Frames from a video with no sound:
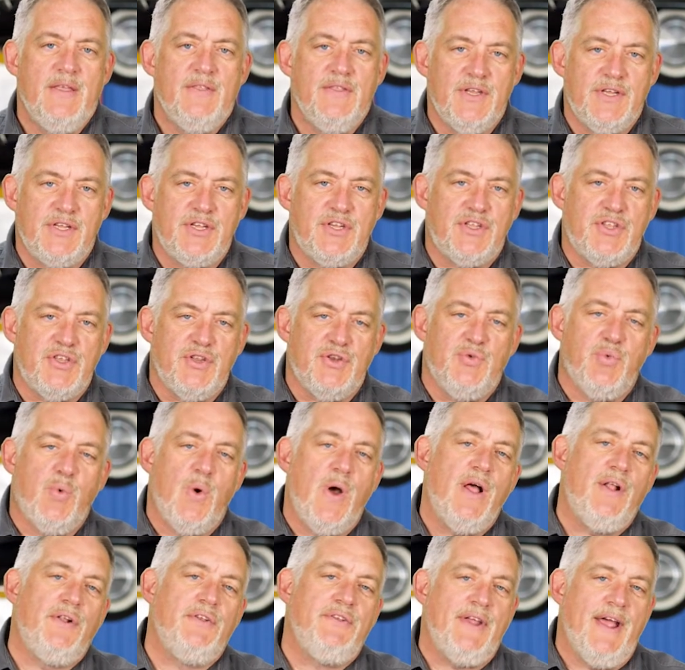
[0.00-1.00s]
This is the
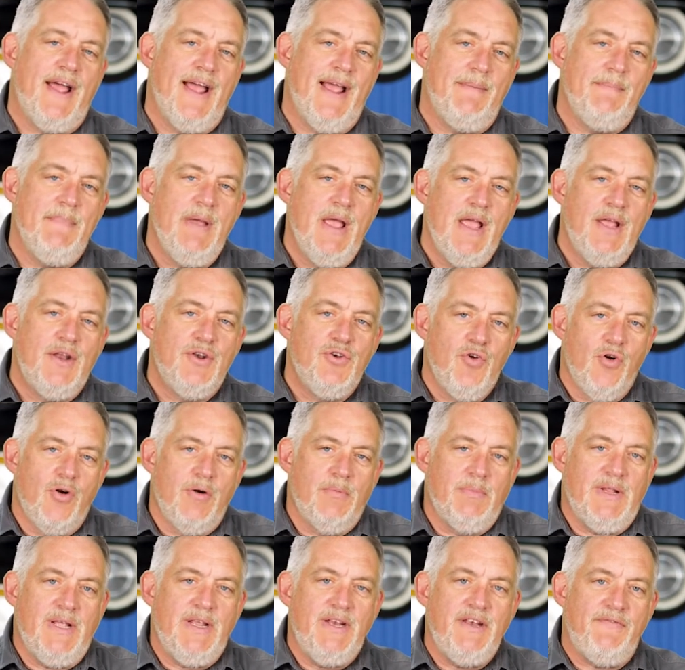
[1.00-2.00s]
dwell time,
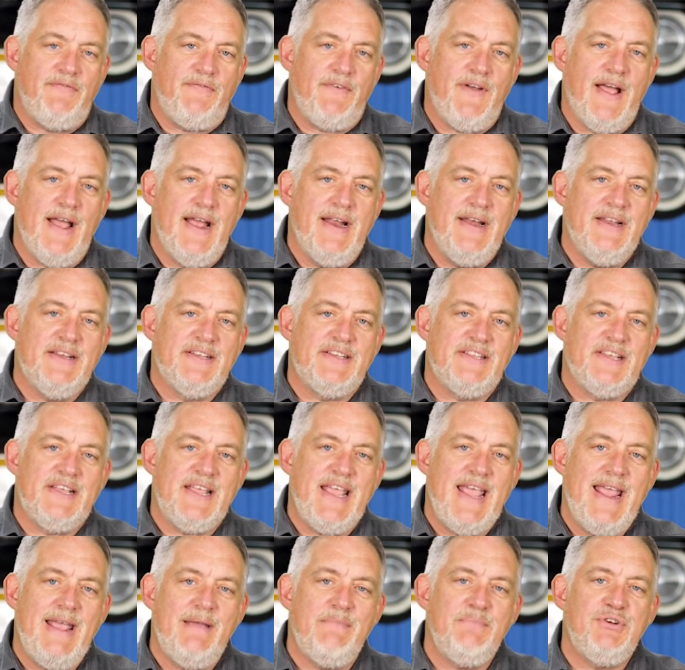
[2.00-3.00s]
normally defined as the
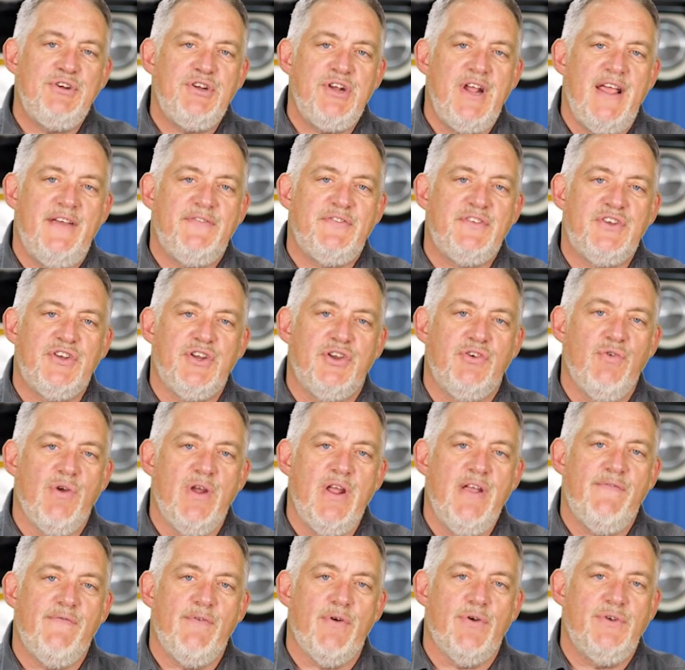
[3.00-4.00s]
camshaft's
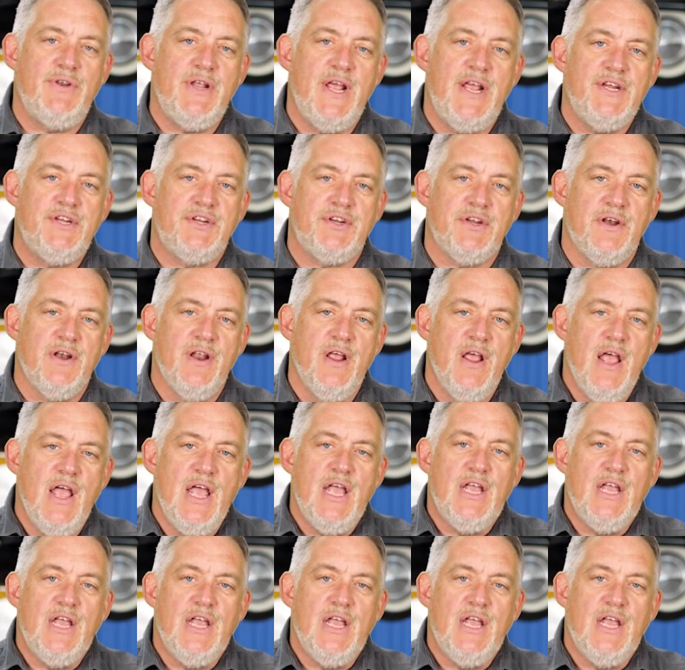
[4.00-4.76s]
degree of rotation,